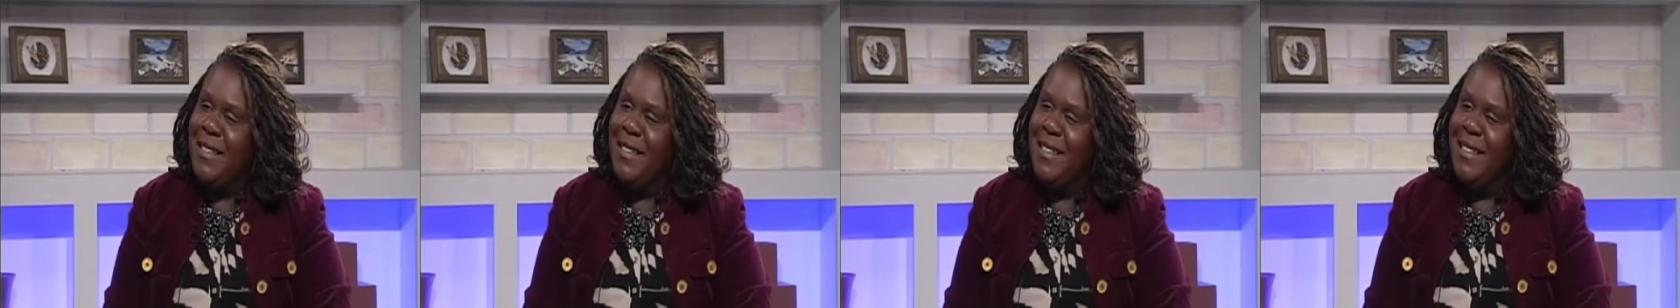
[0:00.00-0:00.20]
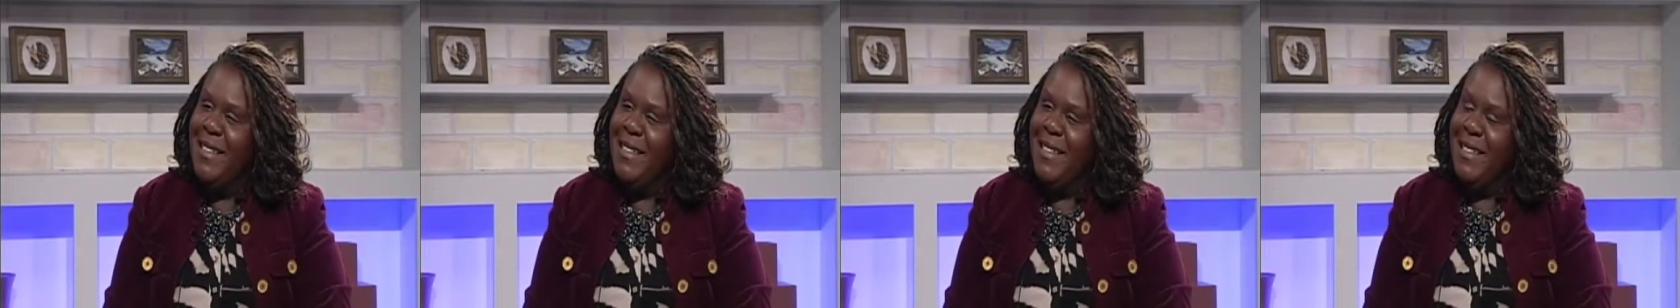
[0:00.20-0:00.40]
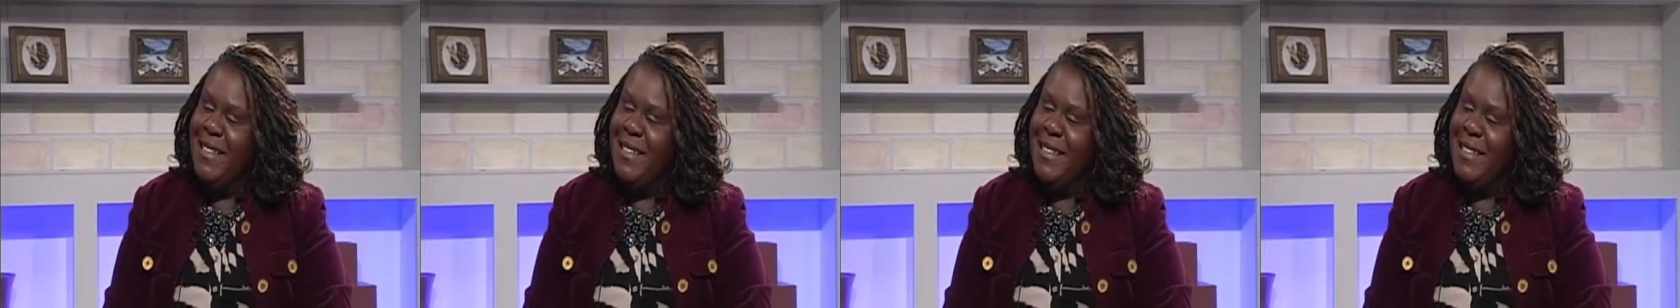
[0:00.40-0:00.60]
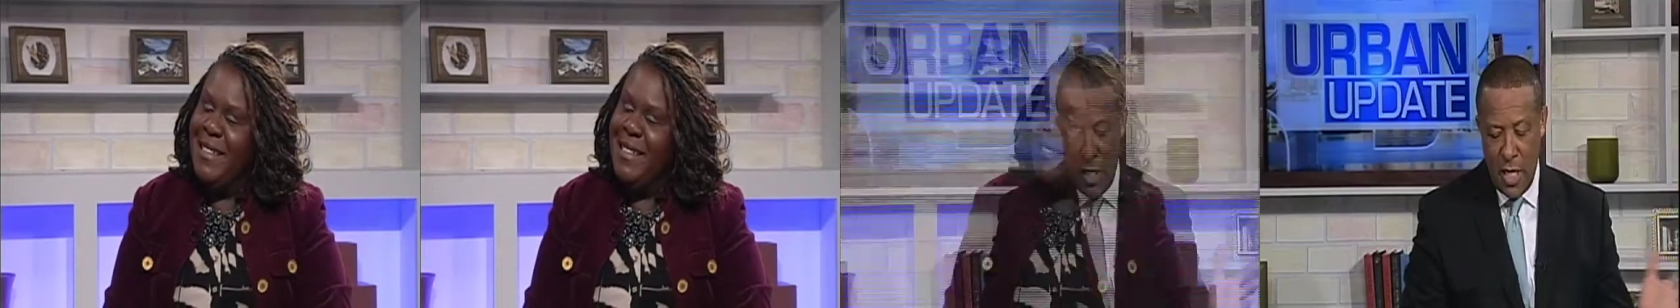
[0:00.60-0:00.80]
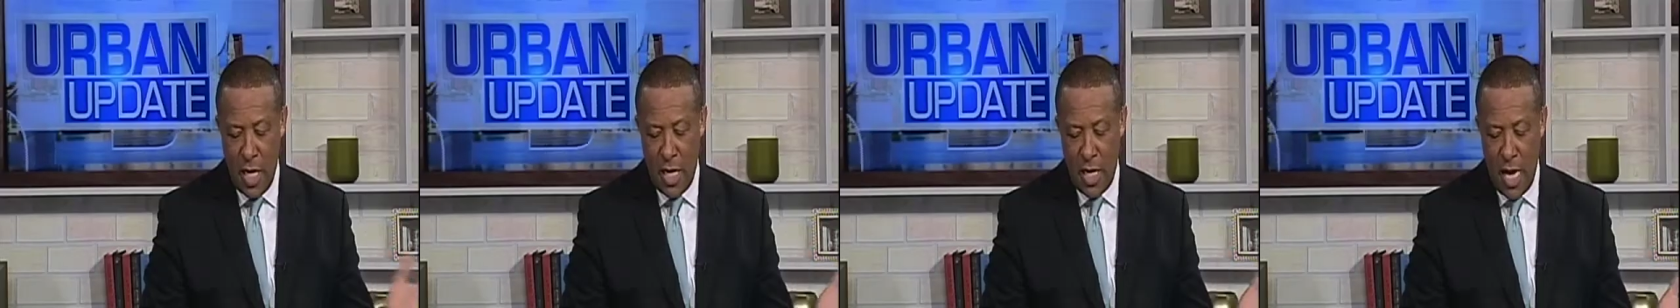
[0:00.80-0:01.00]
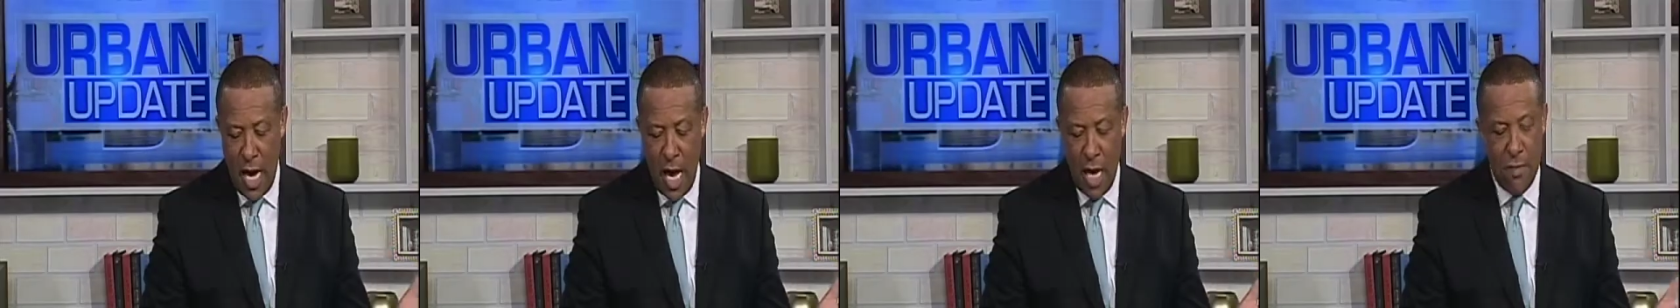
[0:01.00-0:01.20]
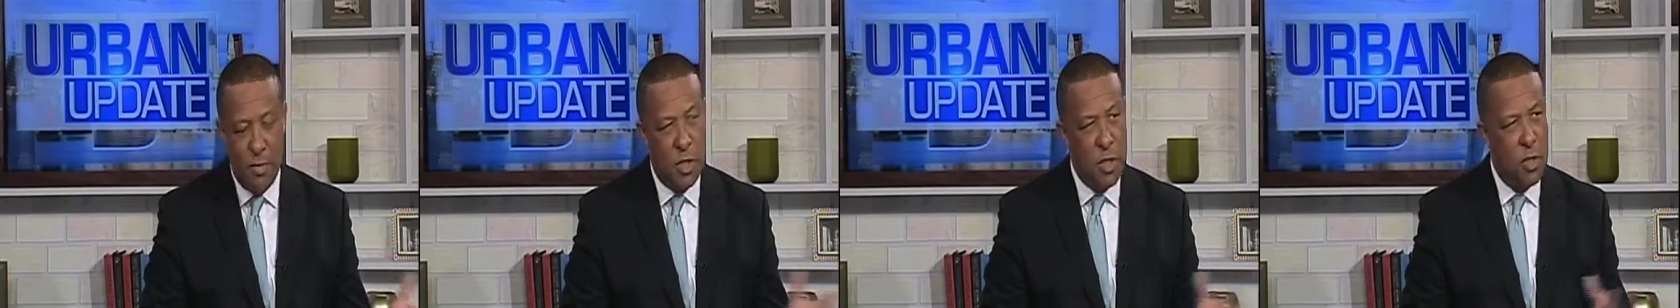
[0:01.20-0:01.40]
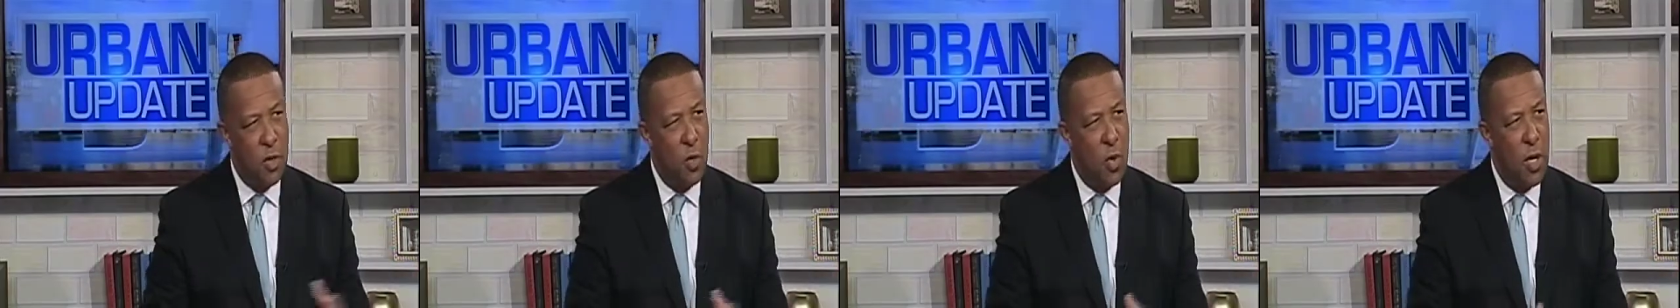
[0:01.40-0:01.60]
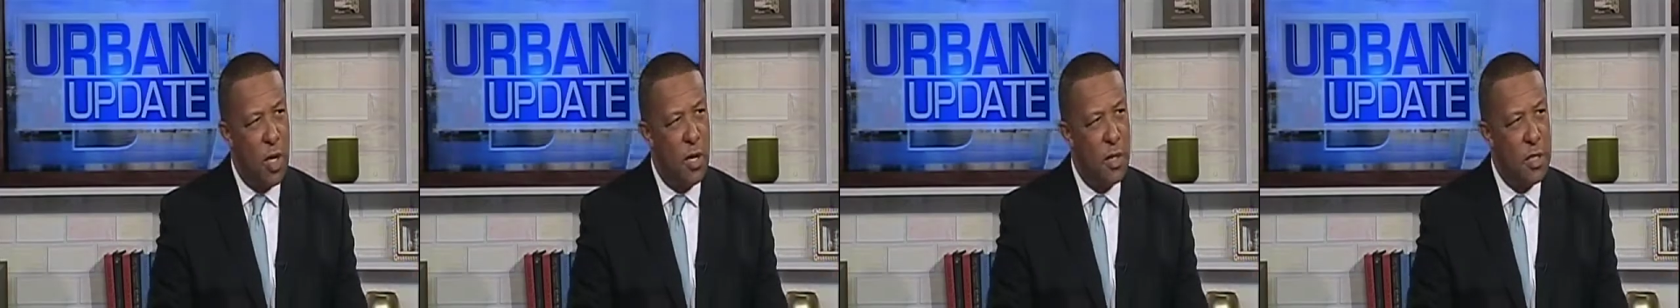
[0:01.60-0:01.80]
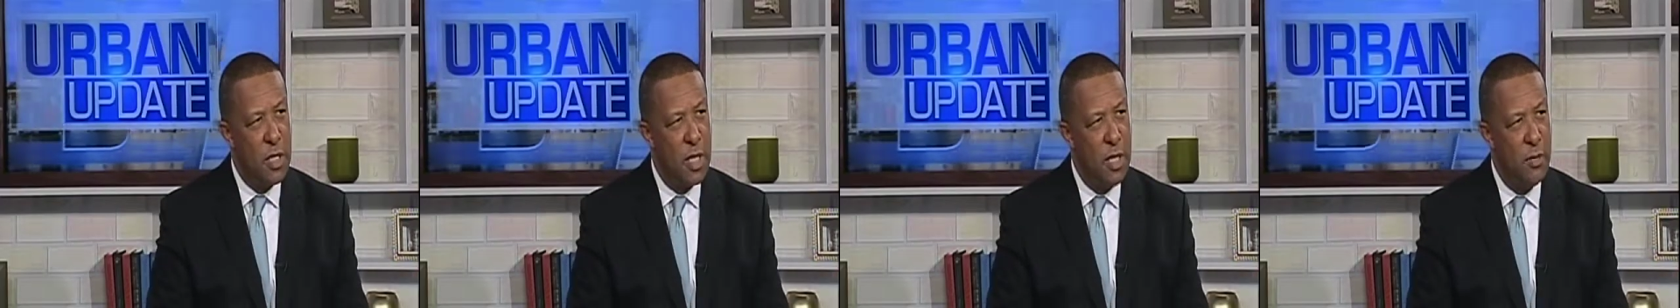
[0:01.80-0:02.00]
Now, you said the uh, Codman
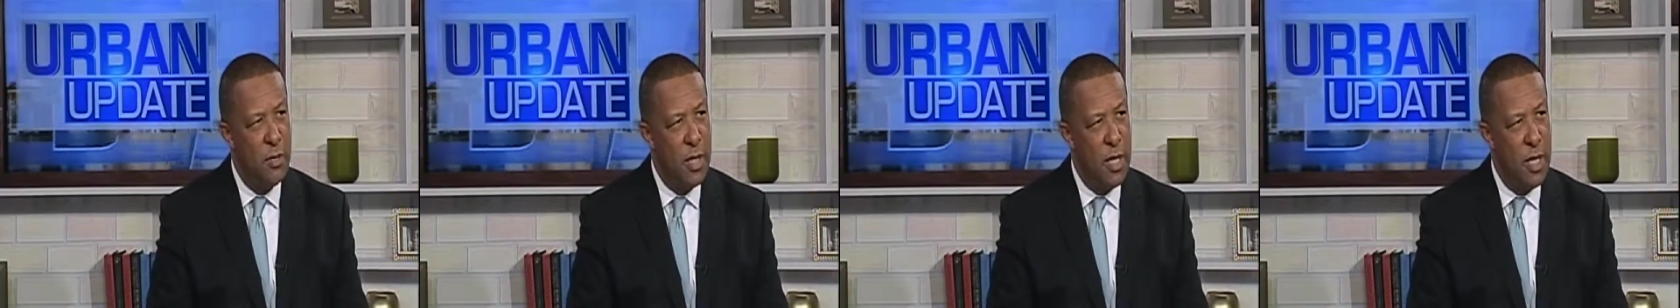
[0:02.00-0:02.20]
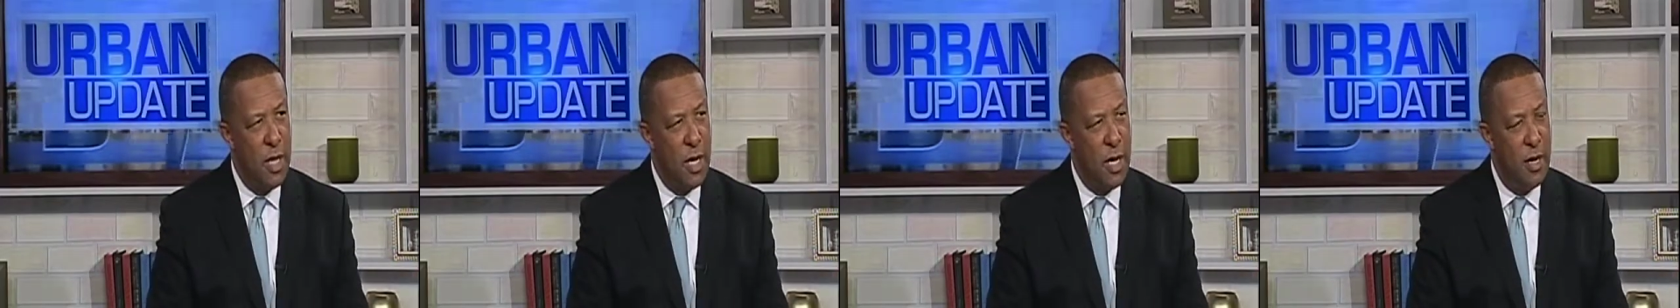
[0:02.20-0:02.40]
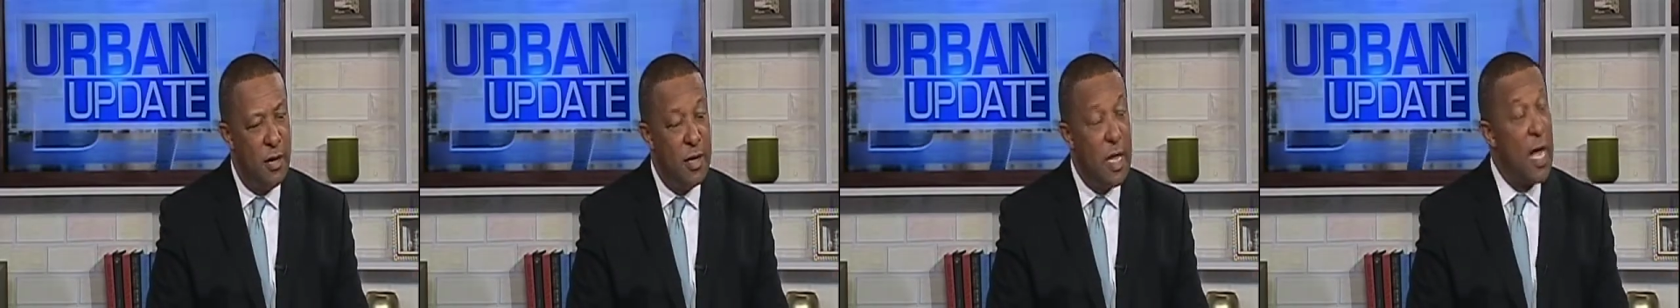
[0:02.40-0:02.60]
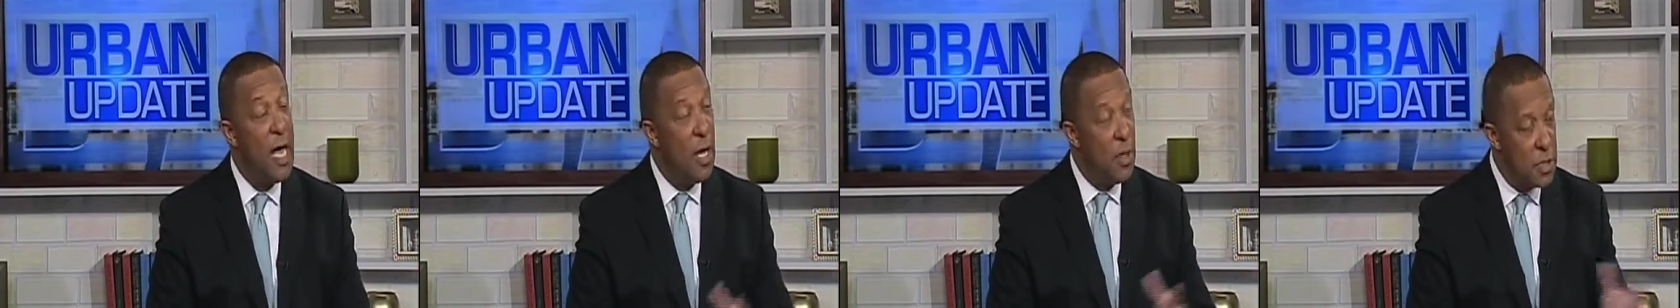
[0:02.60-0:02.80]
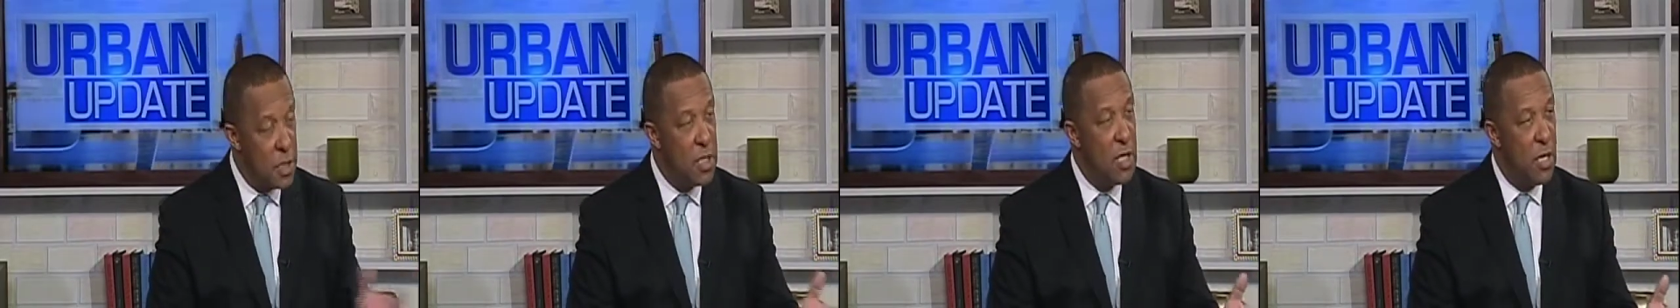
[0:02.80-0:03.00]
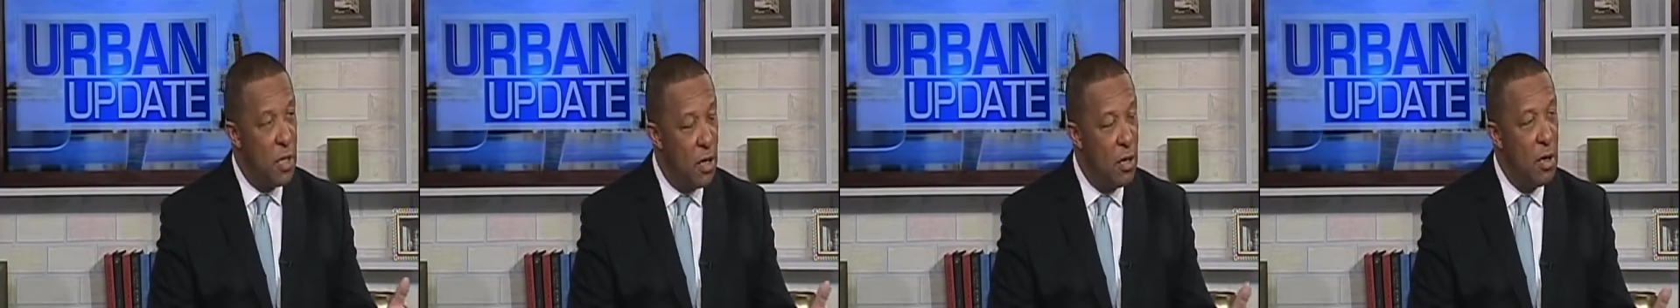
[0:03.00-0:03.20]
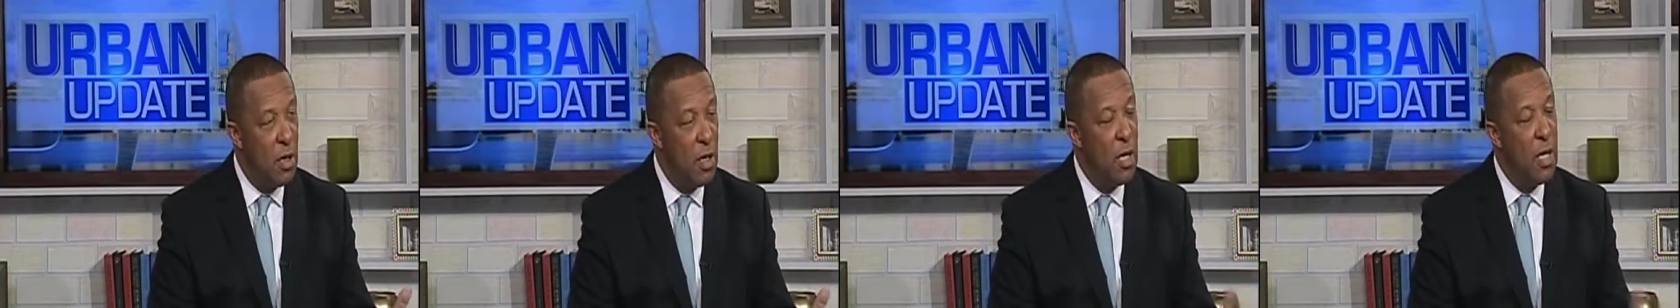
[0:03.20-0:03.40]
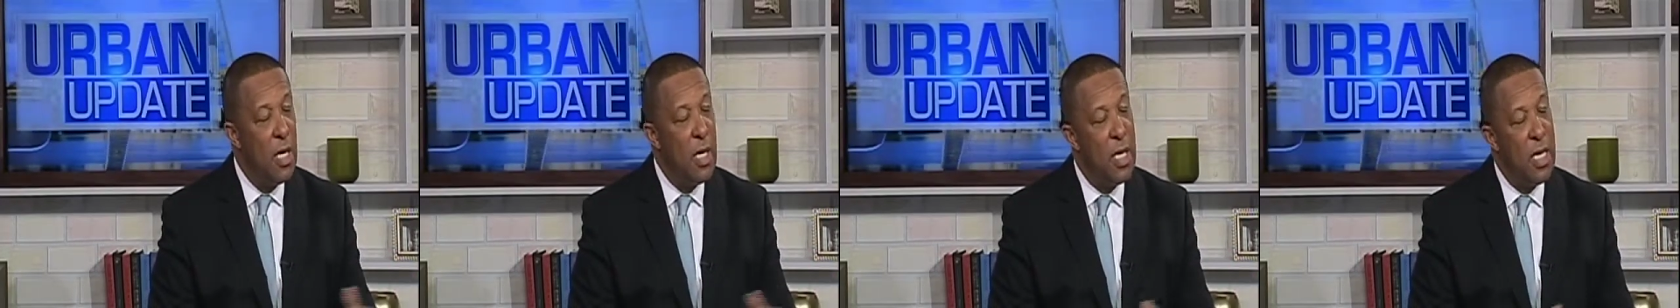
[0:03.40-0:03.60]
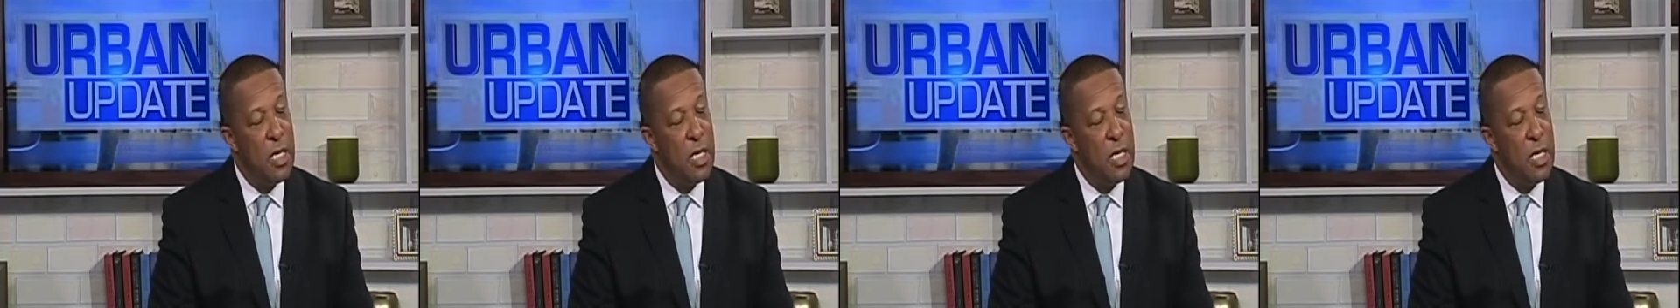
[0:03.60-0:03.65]
Square is going to be uh, the health center. Yes.